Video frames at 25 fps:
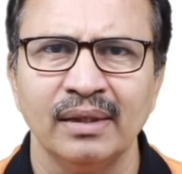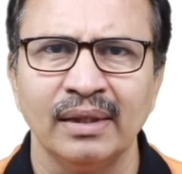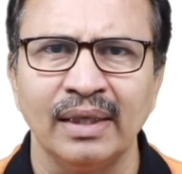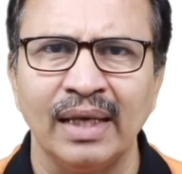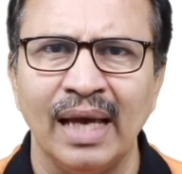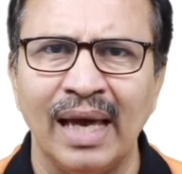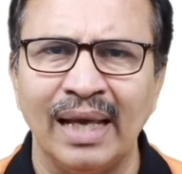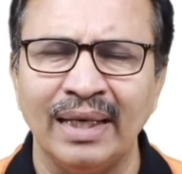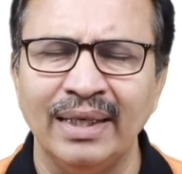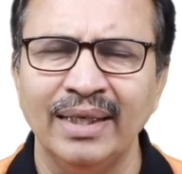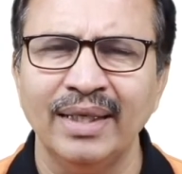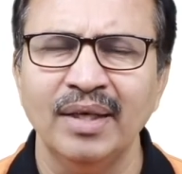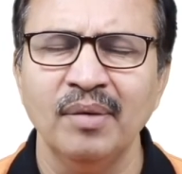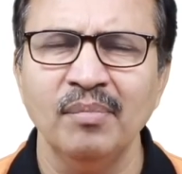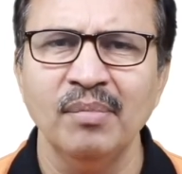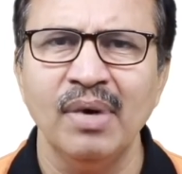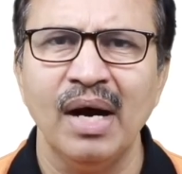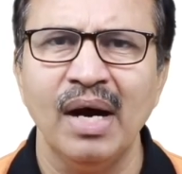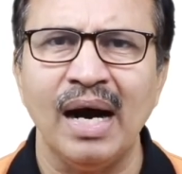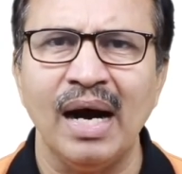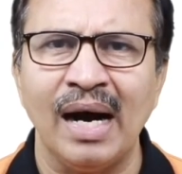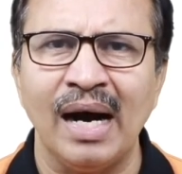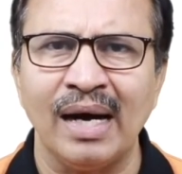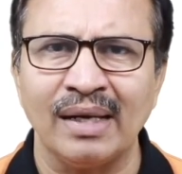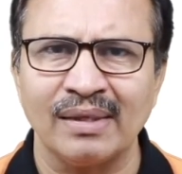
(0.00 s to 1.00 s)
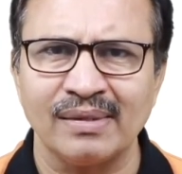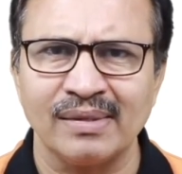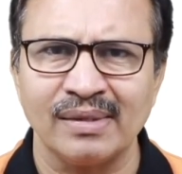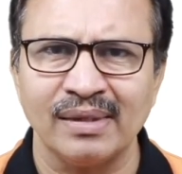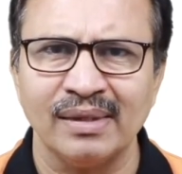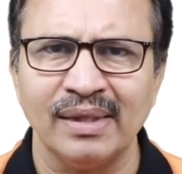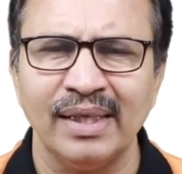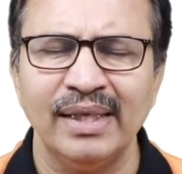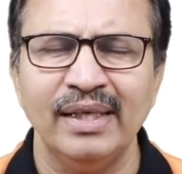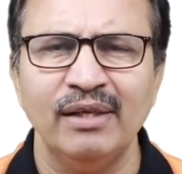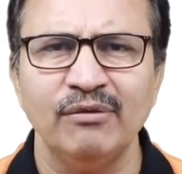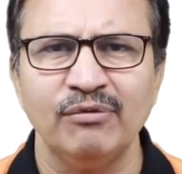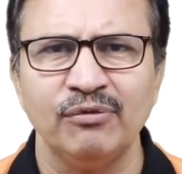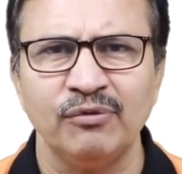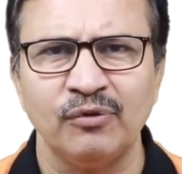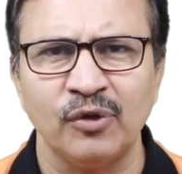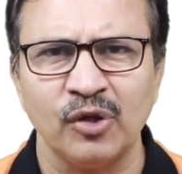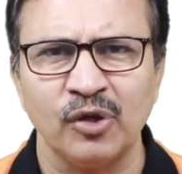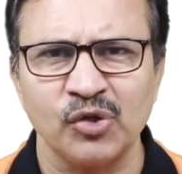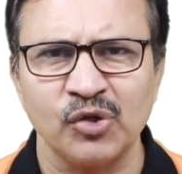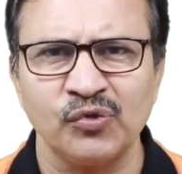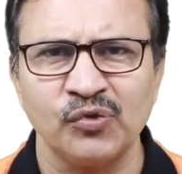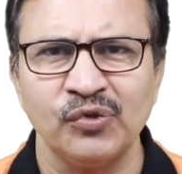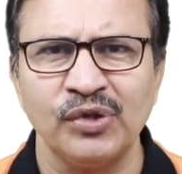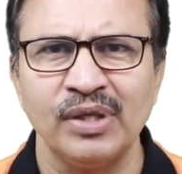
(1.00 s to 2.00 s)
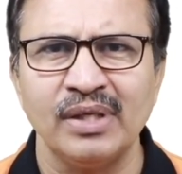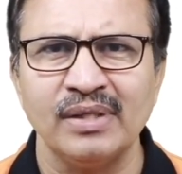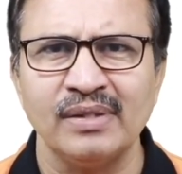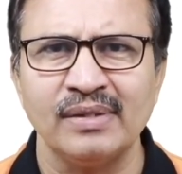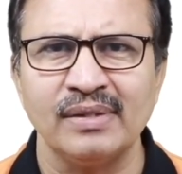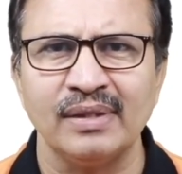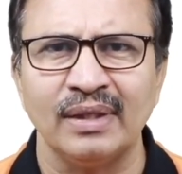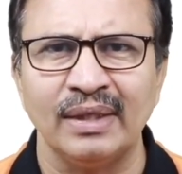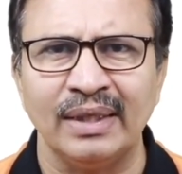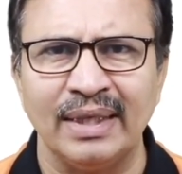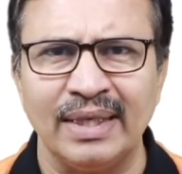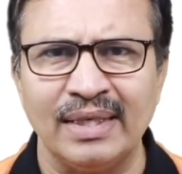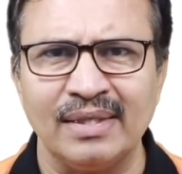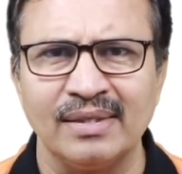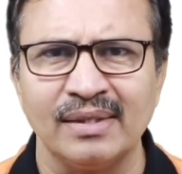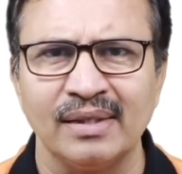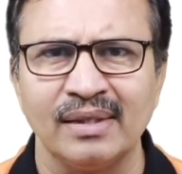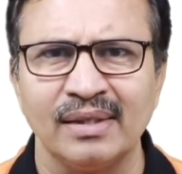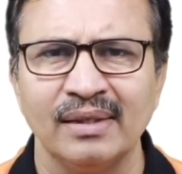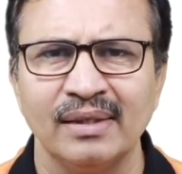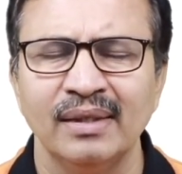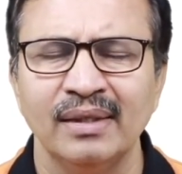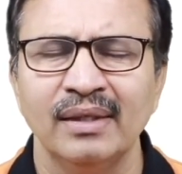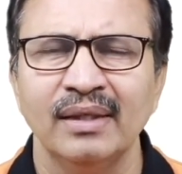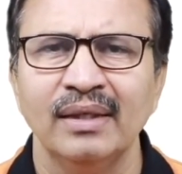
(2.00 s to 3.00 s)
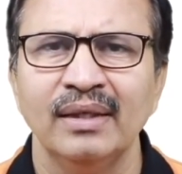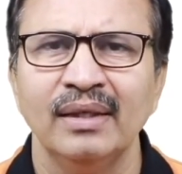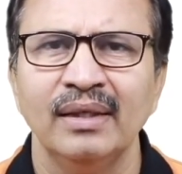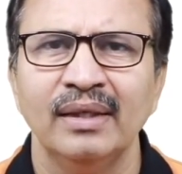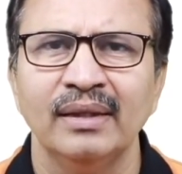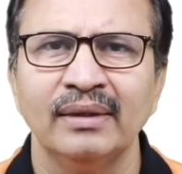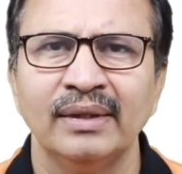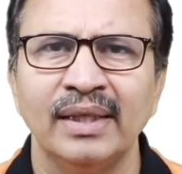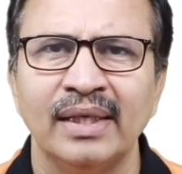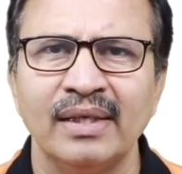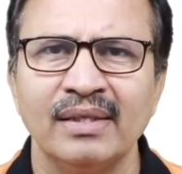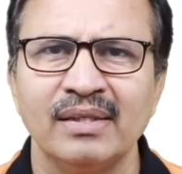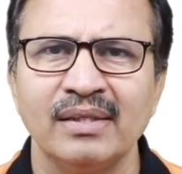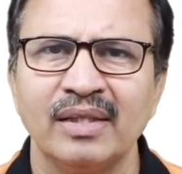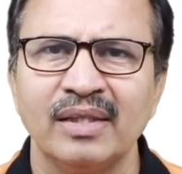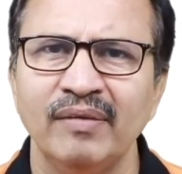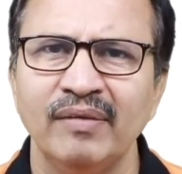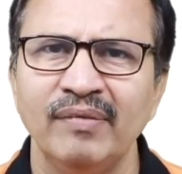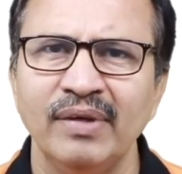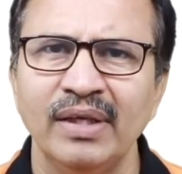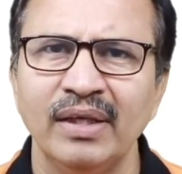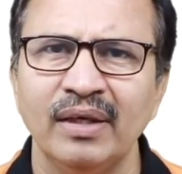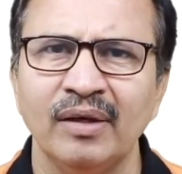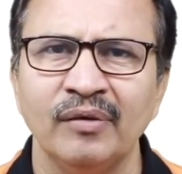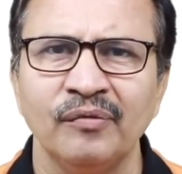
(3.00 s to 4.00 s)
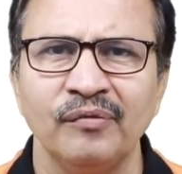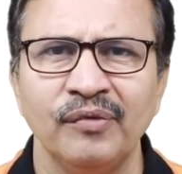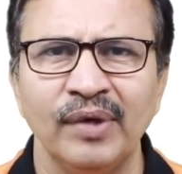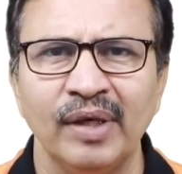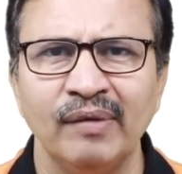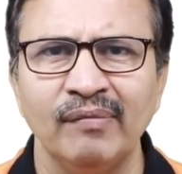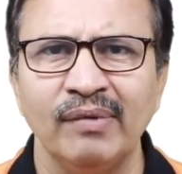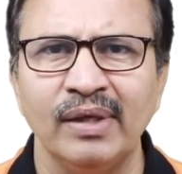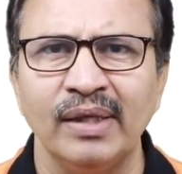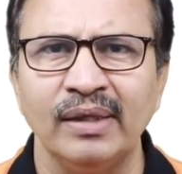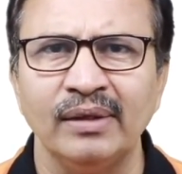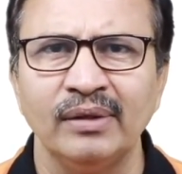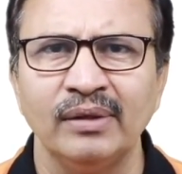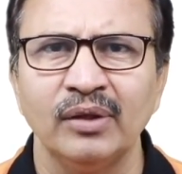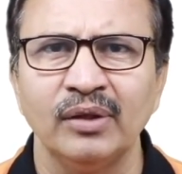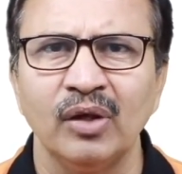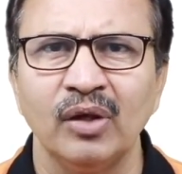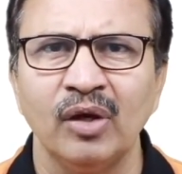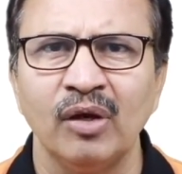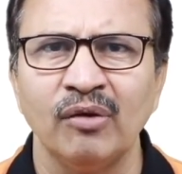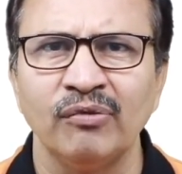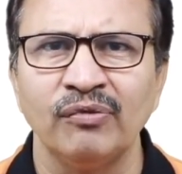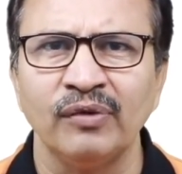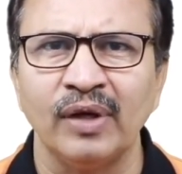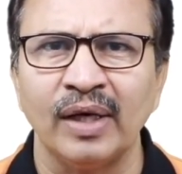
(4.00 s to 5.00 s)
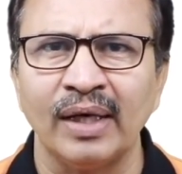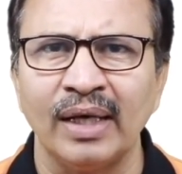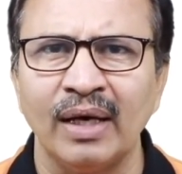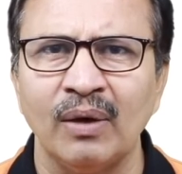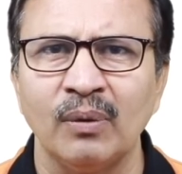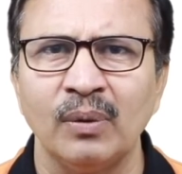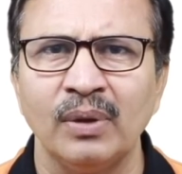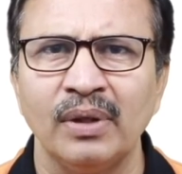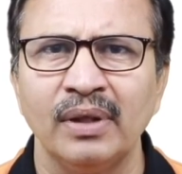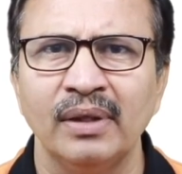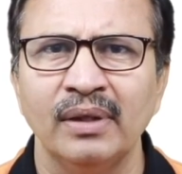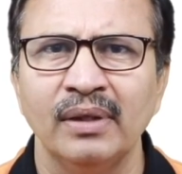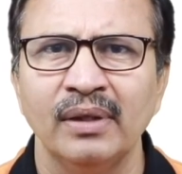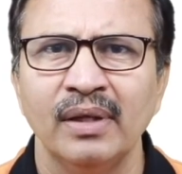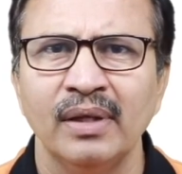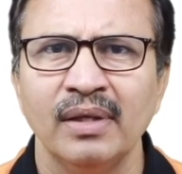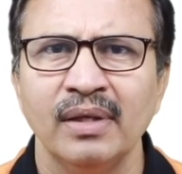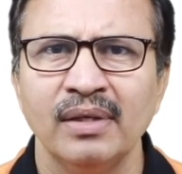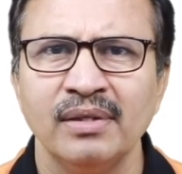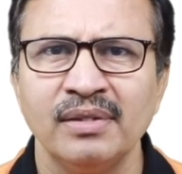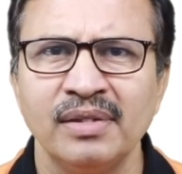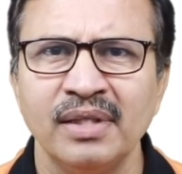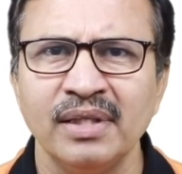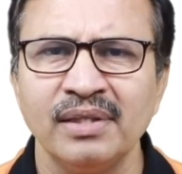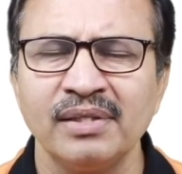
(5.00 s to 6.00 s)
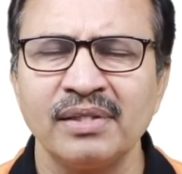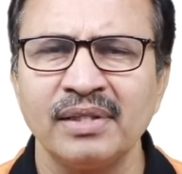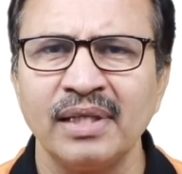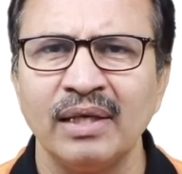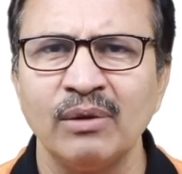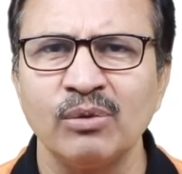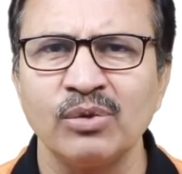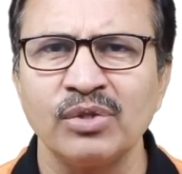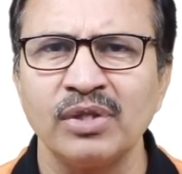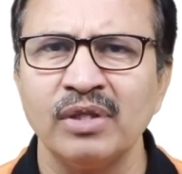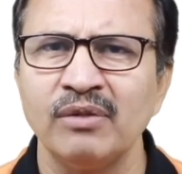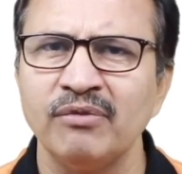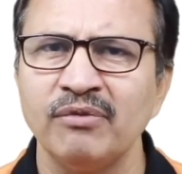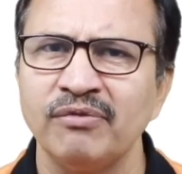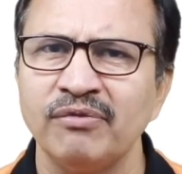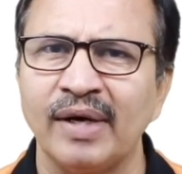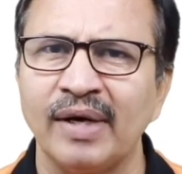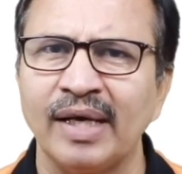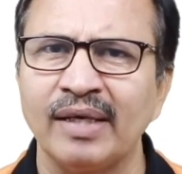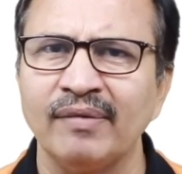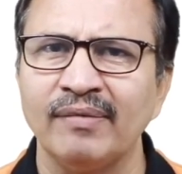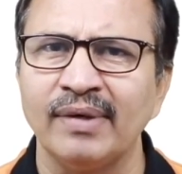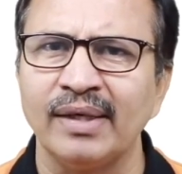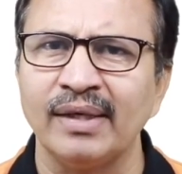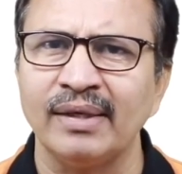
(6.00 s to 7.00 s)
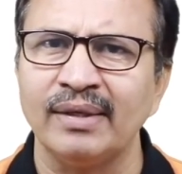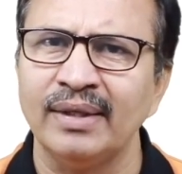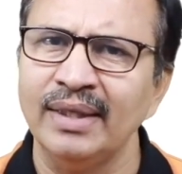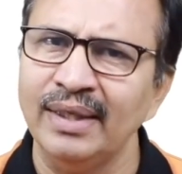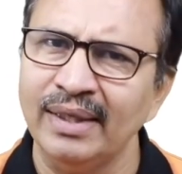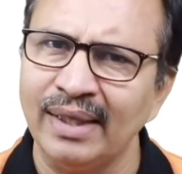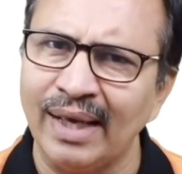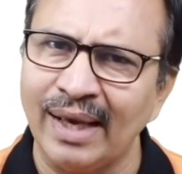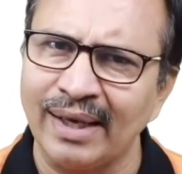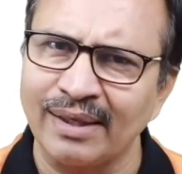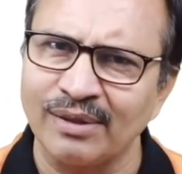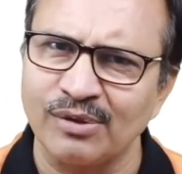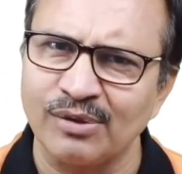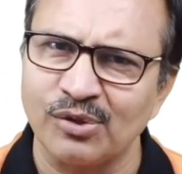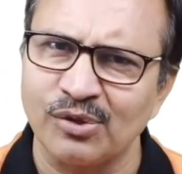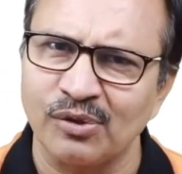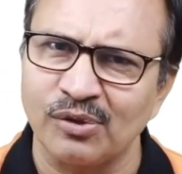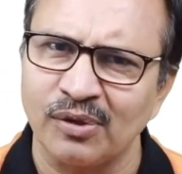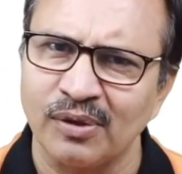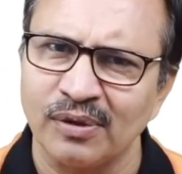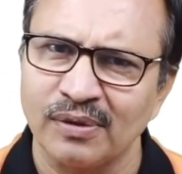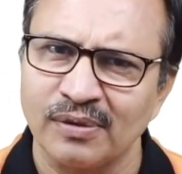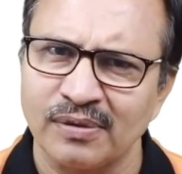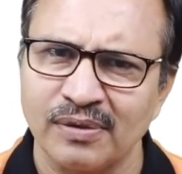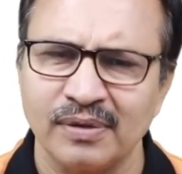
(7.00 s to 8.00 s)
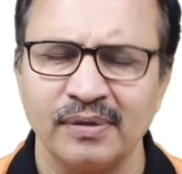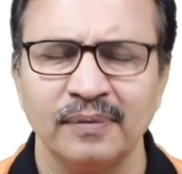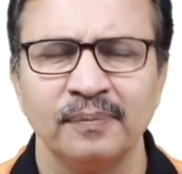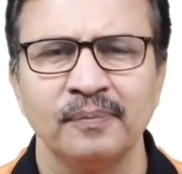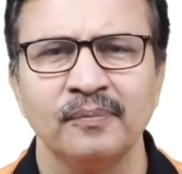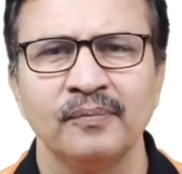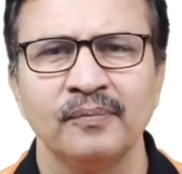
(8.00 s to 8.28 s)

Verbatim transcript: gallium arsenide phosphorus laser that is giving a wavelength of around 6500 angstroms.